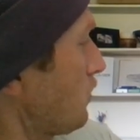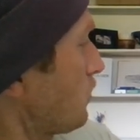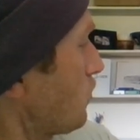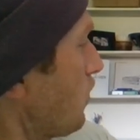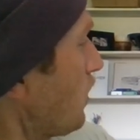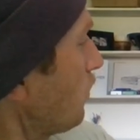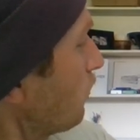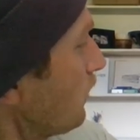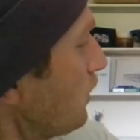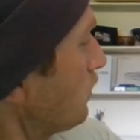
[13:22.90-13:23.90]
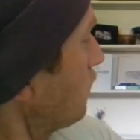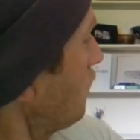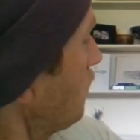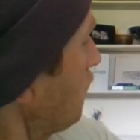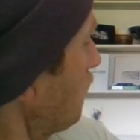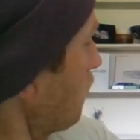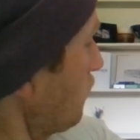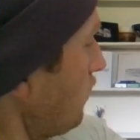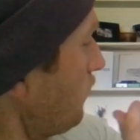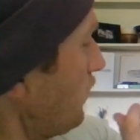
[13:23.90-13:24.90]
12 feet and then
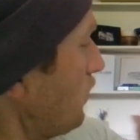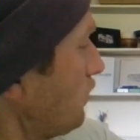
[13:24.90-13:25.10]
3 feet.